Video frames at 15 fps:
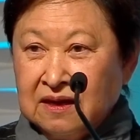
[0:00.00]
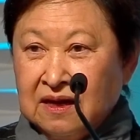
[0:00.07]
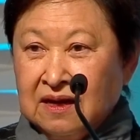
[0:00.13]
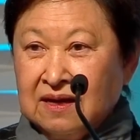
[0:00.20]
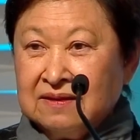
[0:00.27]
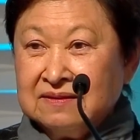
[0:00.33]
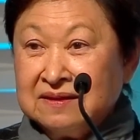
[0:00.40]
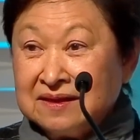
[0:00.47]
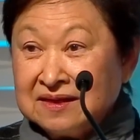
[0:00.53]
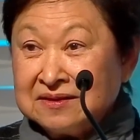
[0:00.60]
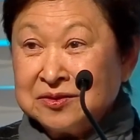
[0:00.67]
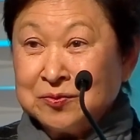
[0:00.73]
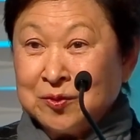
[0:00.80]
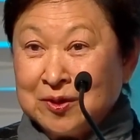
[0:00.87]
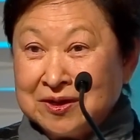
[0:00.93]
and these
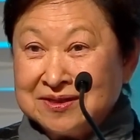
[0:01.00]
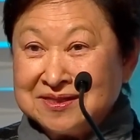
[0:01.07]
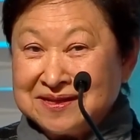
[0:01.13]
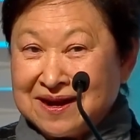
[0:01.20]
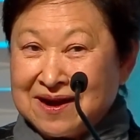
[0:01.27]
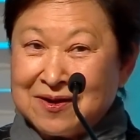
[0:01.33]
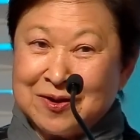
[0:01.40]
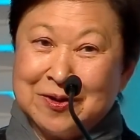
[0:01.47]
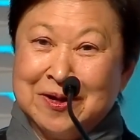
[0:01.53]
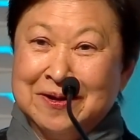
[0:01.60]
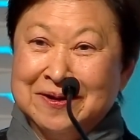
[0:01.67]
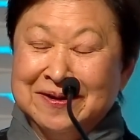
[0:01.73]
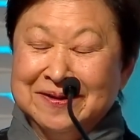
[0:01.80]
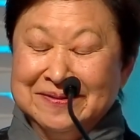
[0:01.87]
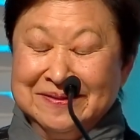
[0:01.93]
words are
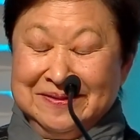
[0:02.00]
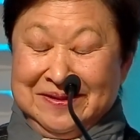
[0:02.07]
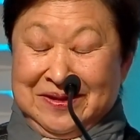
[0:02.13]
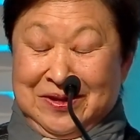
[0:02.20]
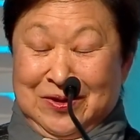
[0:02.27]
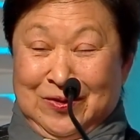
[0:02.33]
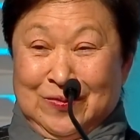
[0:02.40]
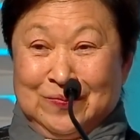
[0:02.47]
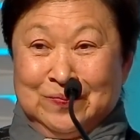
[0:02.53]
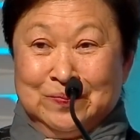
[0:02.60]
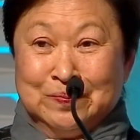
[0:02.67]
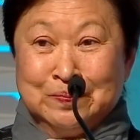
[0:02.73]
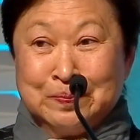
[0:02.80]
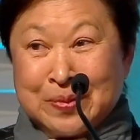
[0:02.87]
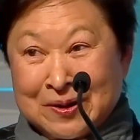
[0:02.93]

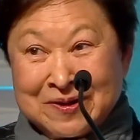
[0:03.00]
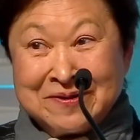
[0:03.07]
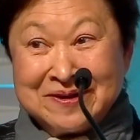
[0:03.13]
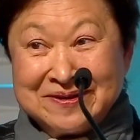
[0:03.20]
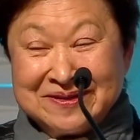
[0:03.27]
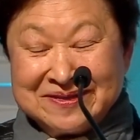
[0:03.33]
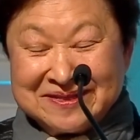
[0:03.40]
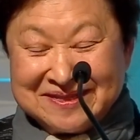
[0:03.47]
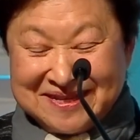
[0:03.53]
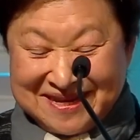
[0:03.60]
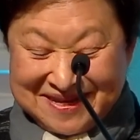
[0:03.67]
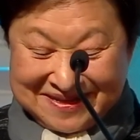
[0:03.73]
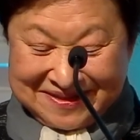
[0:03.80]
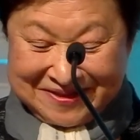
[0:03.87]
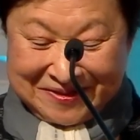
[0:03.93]
burned
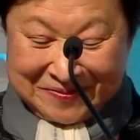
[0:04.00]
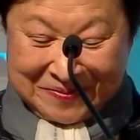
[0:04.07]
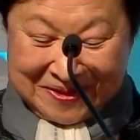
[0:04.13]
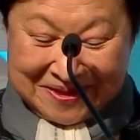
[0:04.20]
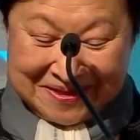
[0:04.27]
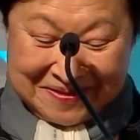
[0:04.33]
into me,